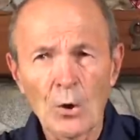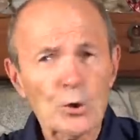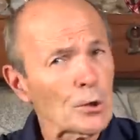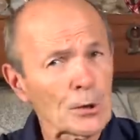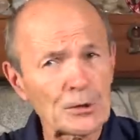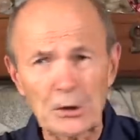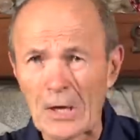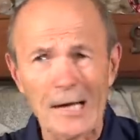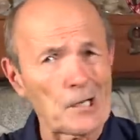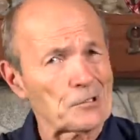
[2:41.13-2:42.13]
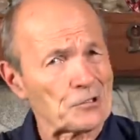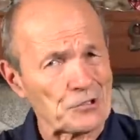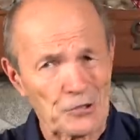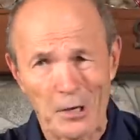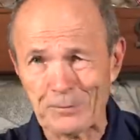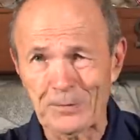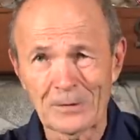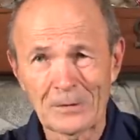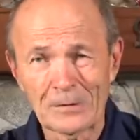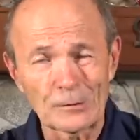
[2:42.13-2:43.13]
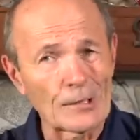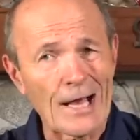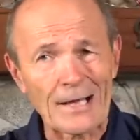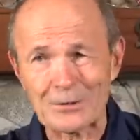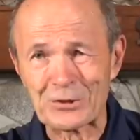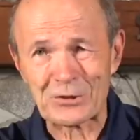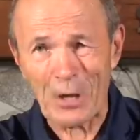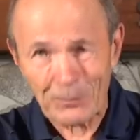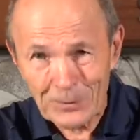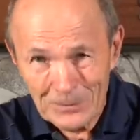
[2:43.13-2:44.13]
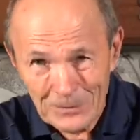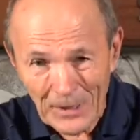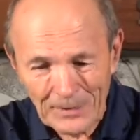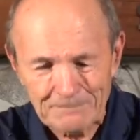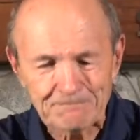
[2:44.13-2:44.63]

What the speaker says: You learned a lot of stuff. A lot of stuff. Yeah.